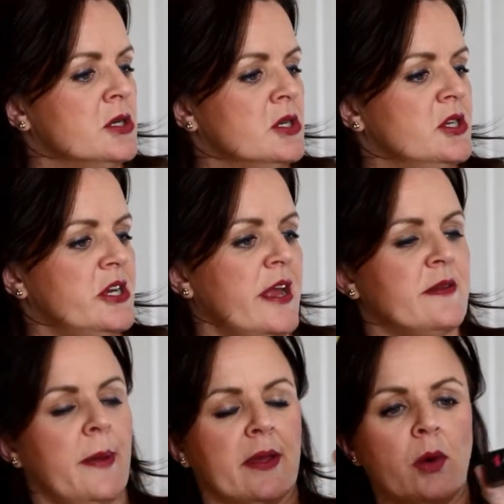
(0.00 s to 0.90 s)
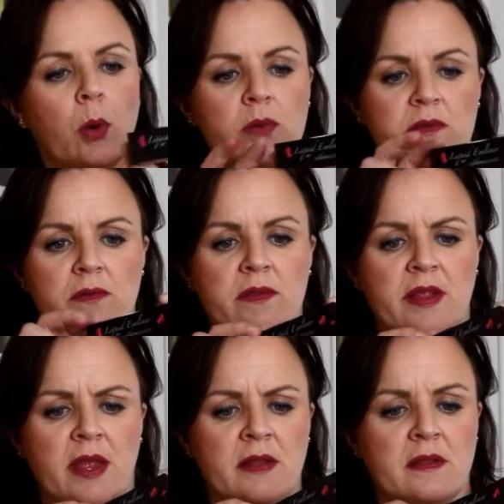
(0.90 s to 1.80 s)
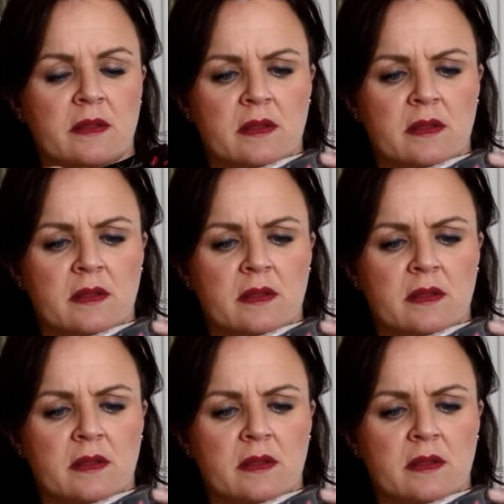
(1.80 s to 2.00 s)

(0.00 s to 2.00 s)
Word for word: jet by Coastal Scents.